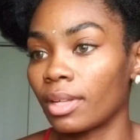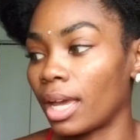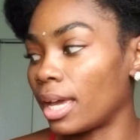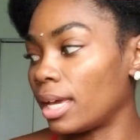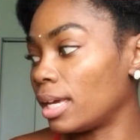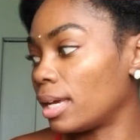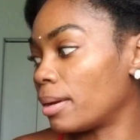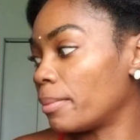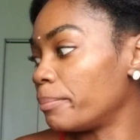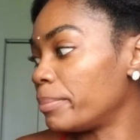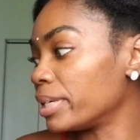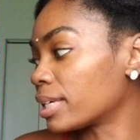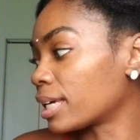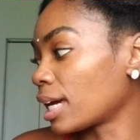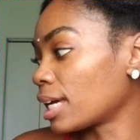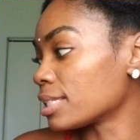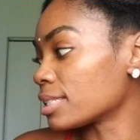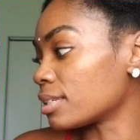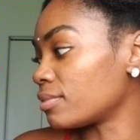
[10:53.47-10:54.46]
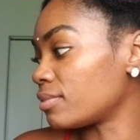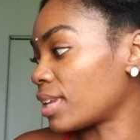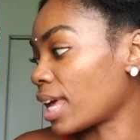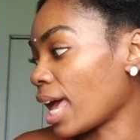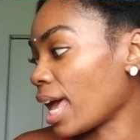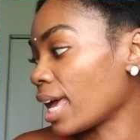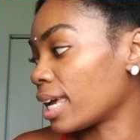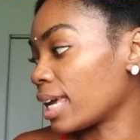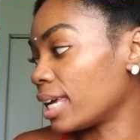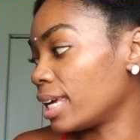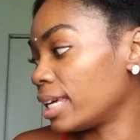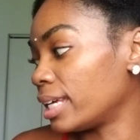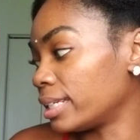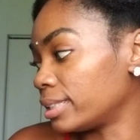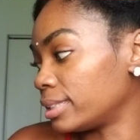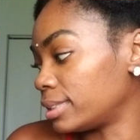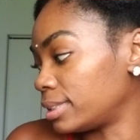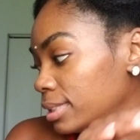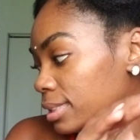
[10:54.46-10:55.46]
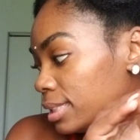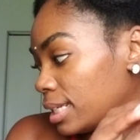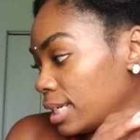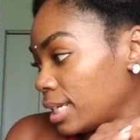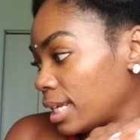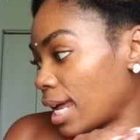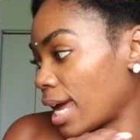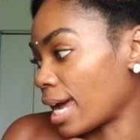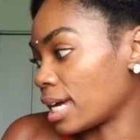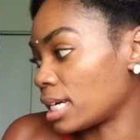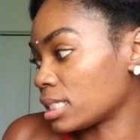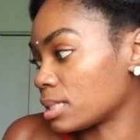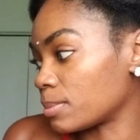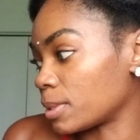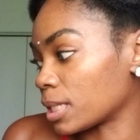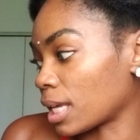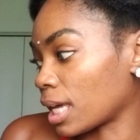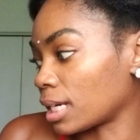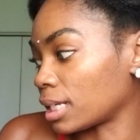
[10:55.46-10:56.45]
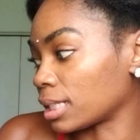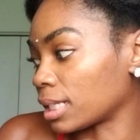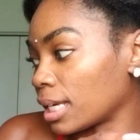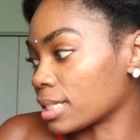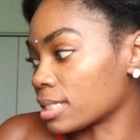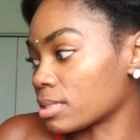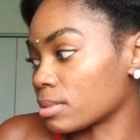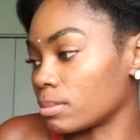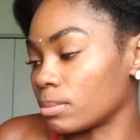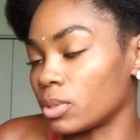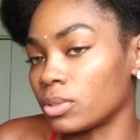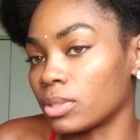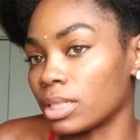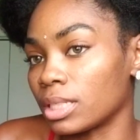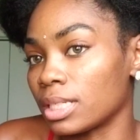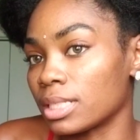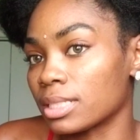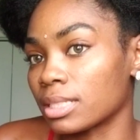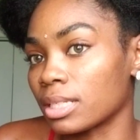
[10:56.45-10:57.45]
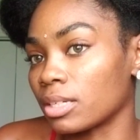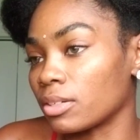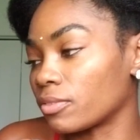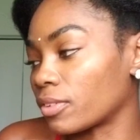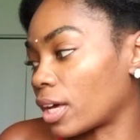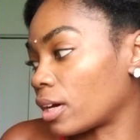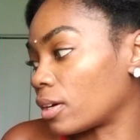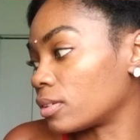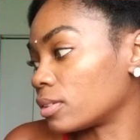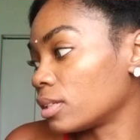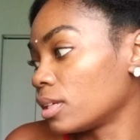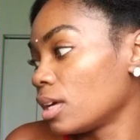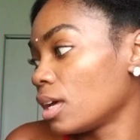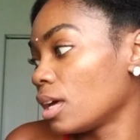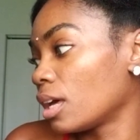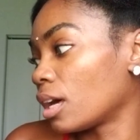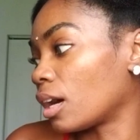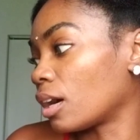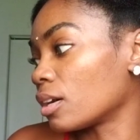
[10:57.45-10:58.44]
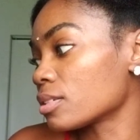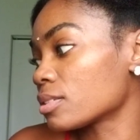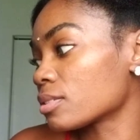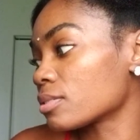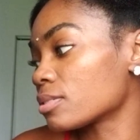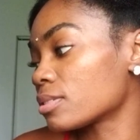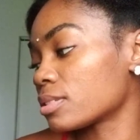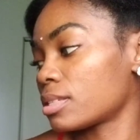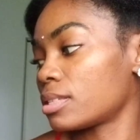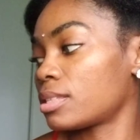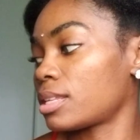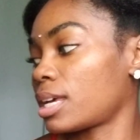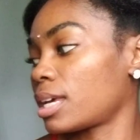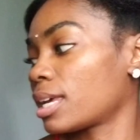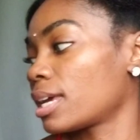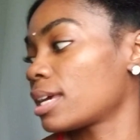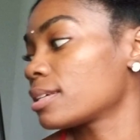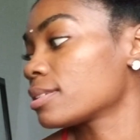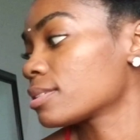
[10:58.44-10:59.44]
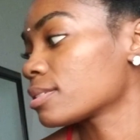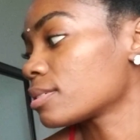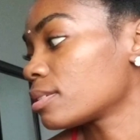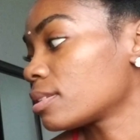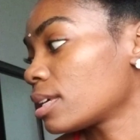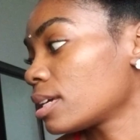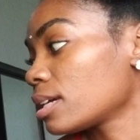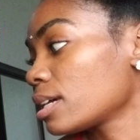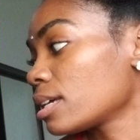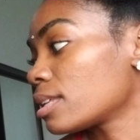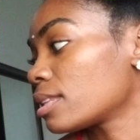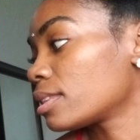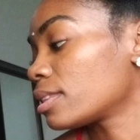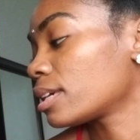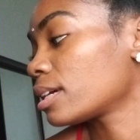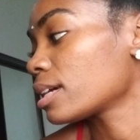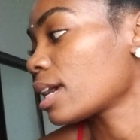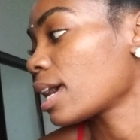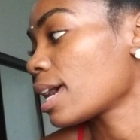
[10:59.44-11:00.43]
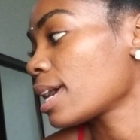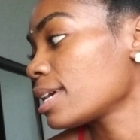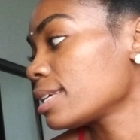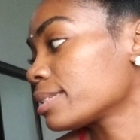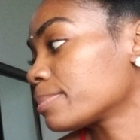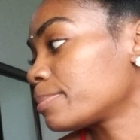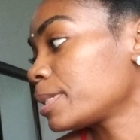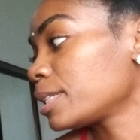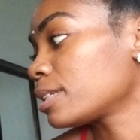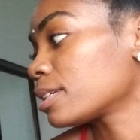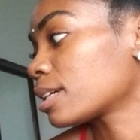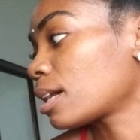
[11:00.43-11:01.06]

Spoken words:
And because of that, it has been kind of like smoothing itself out. I also see that Cancer, there has been a